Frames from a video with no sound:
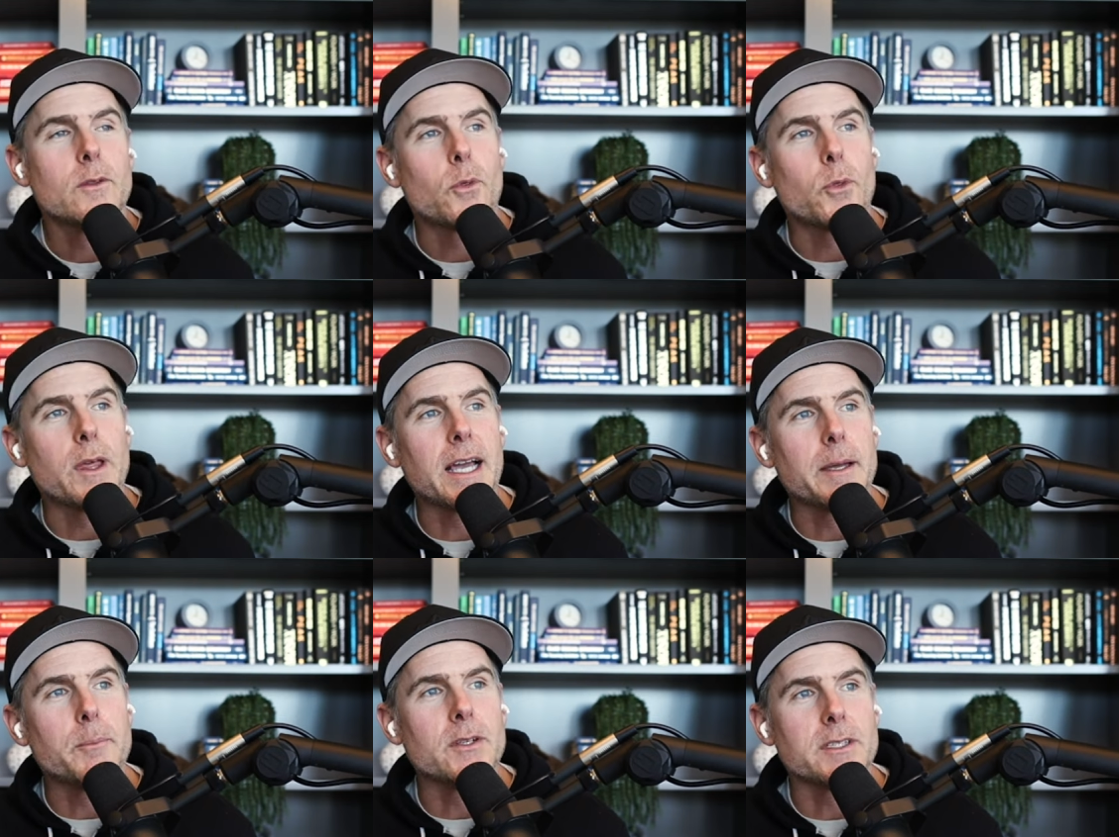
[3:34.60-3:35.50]
thing I
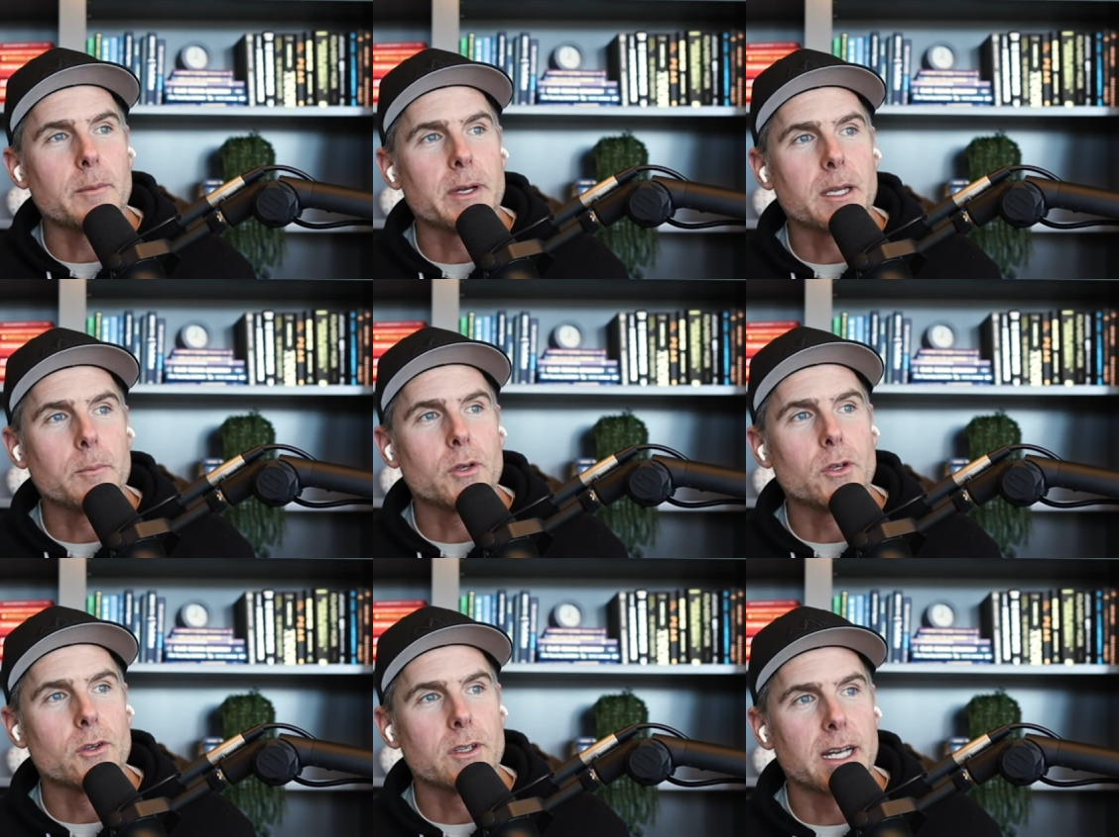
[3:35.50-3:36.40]
built on my
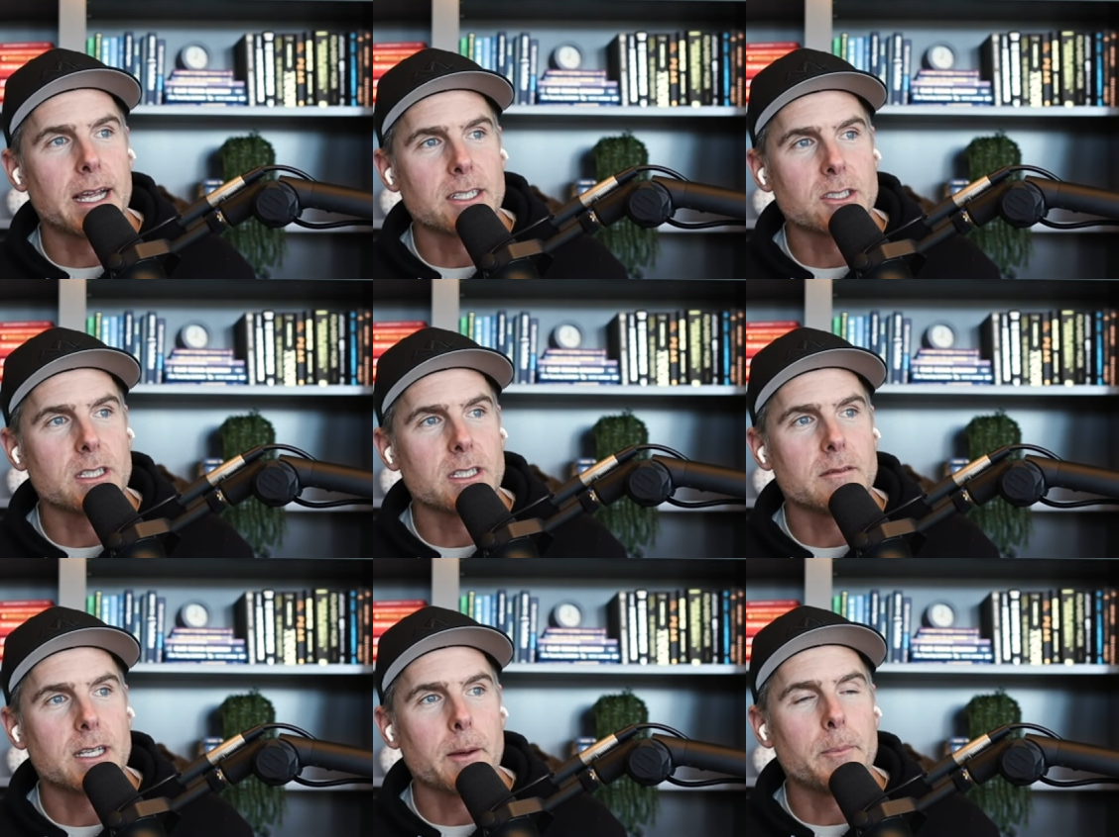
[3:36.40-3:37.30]
computer that I actually
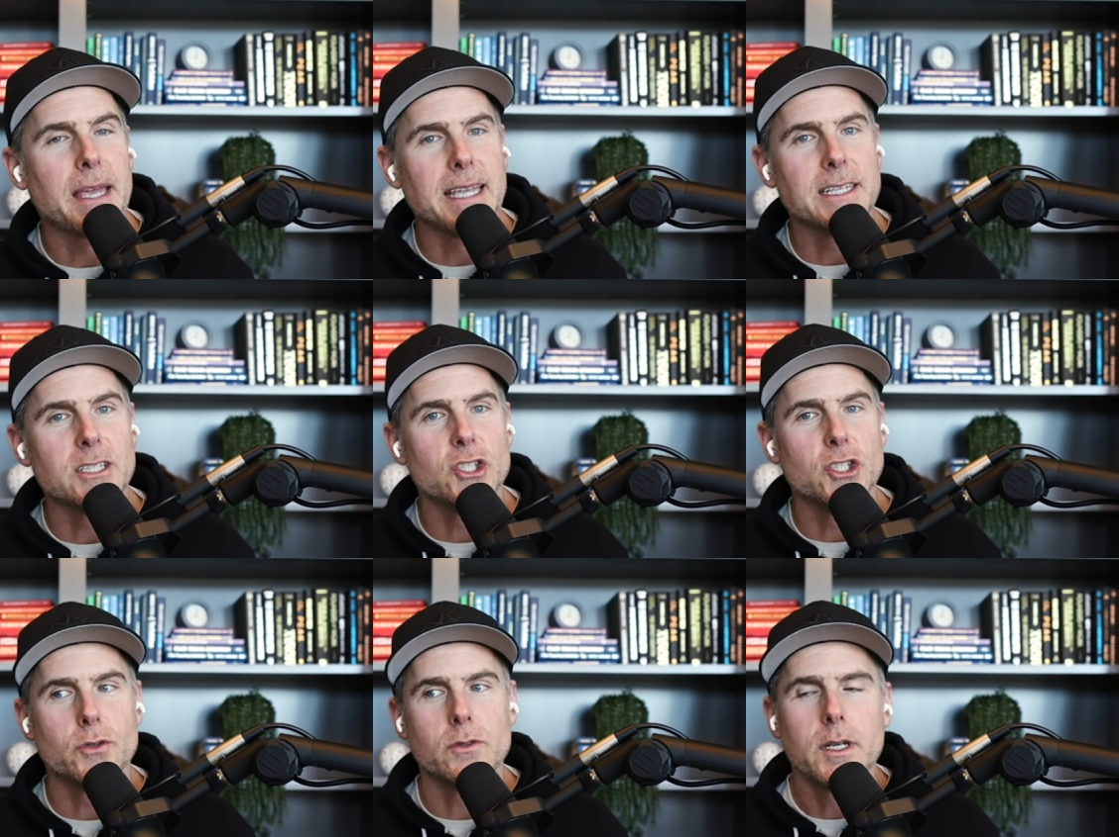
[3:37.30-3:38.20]
got paid to
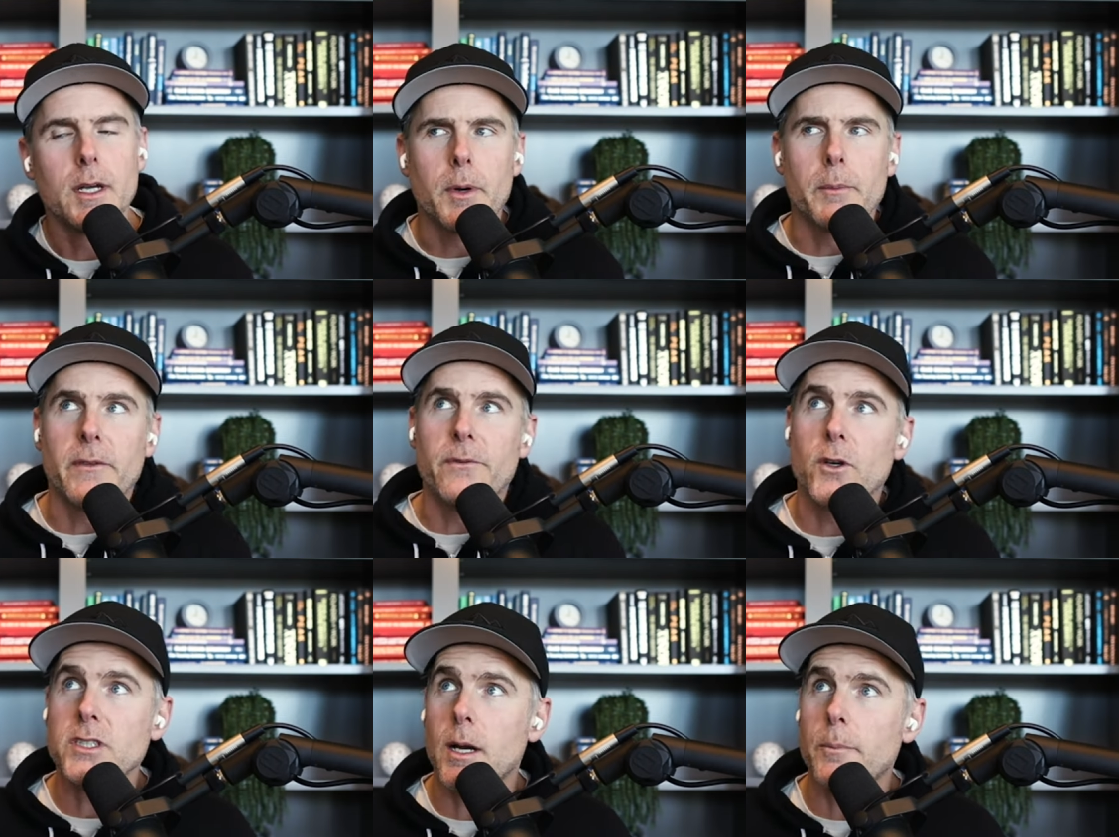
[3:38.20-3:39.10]
do. But my
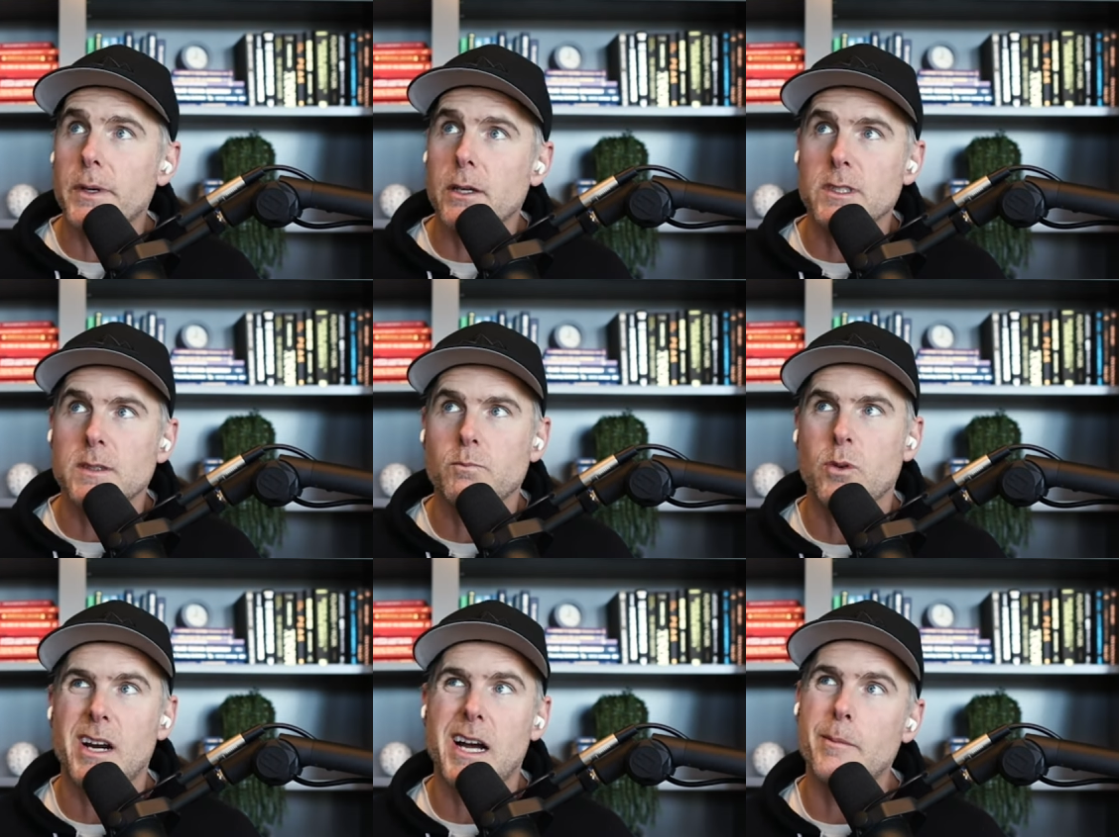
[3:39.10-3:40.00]
first company was
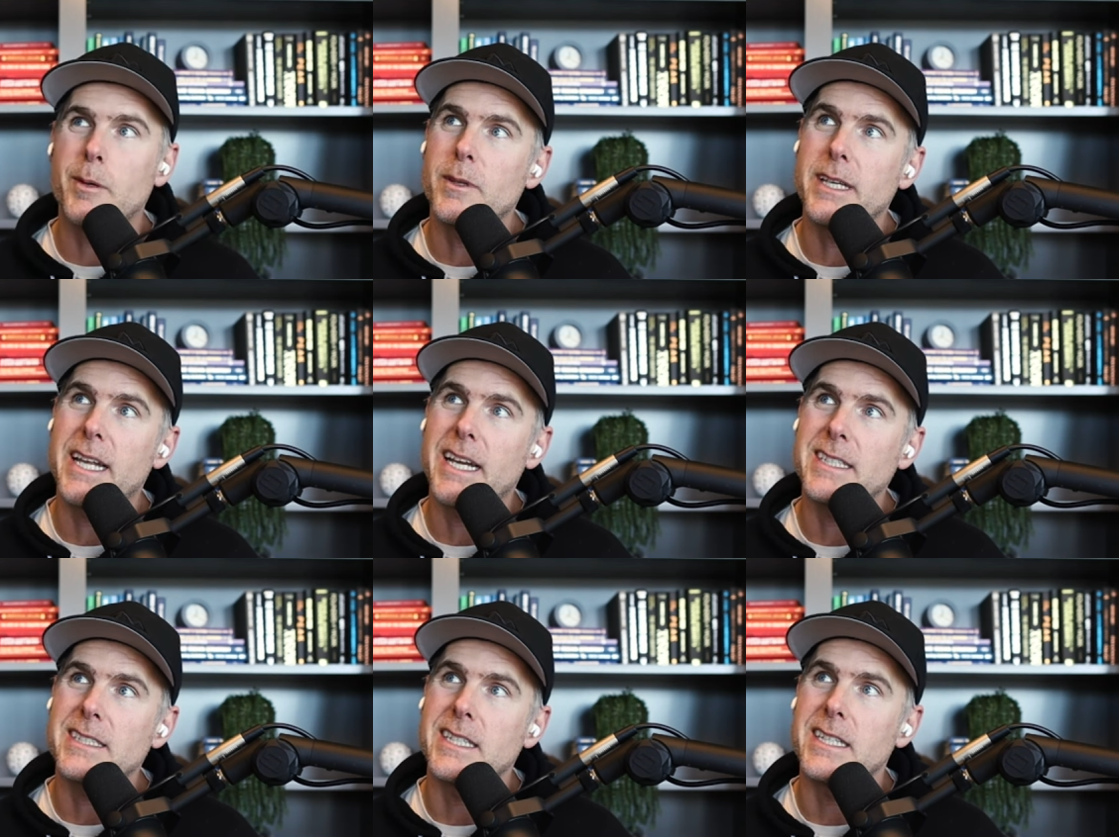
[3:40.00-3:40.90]
probably at
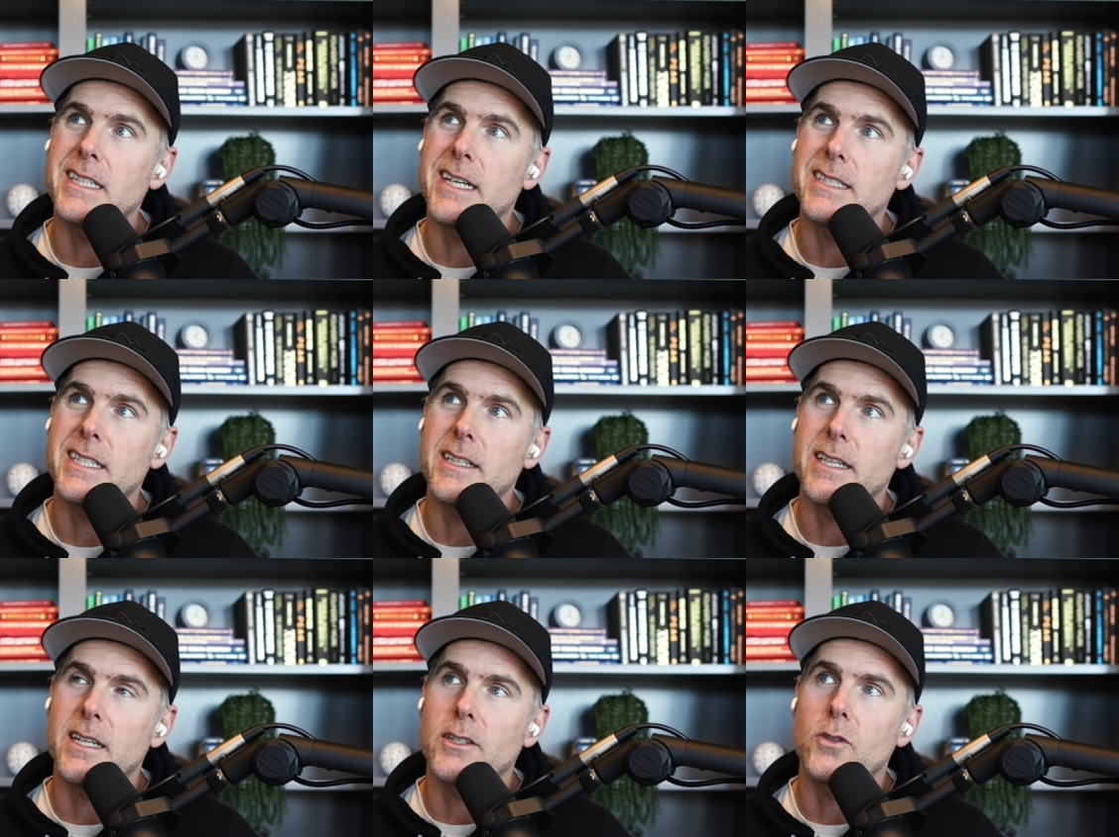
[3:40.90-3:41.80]
18, 19,
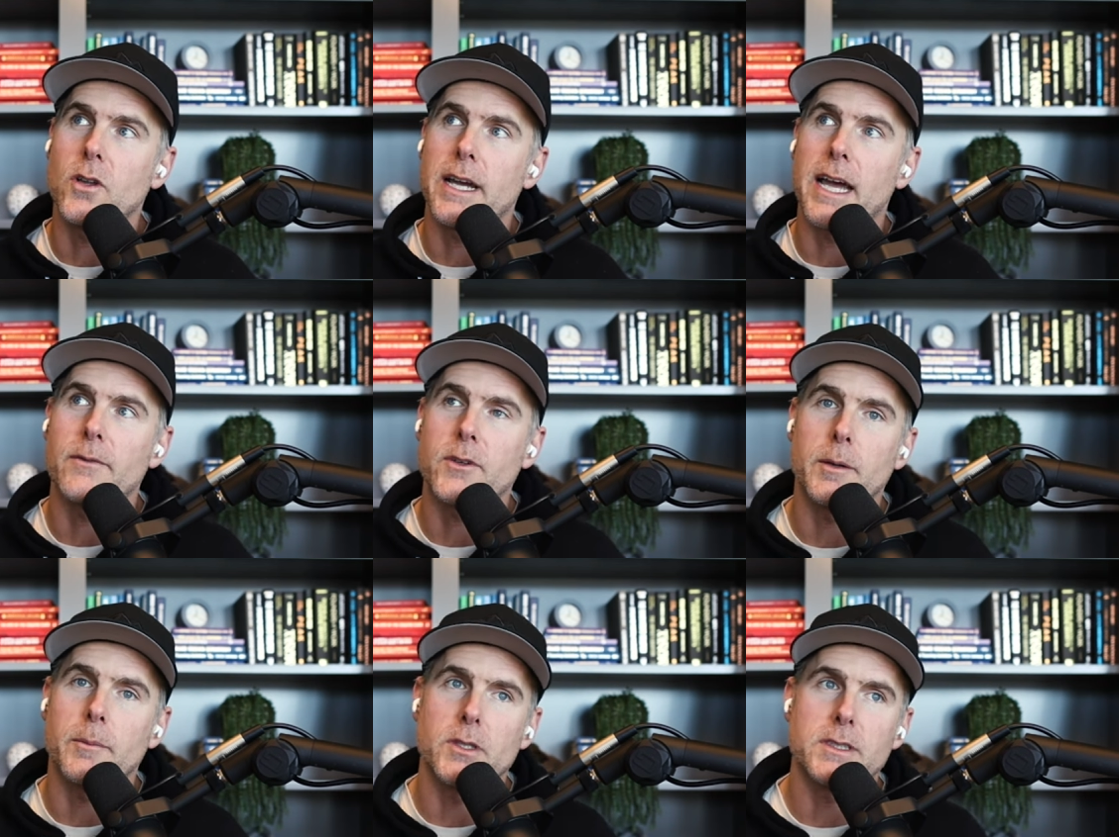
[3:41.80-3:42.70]
like not too long after.
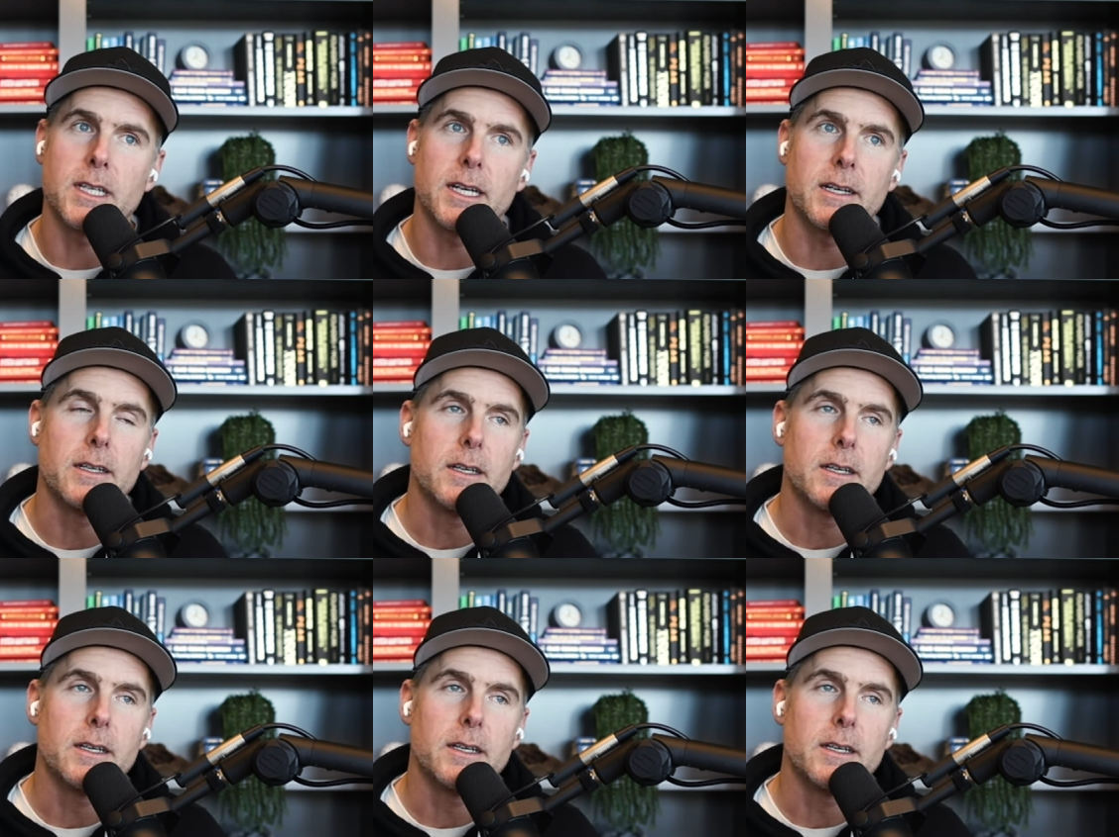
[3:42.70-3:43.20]
I built a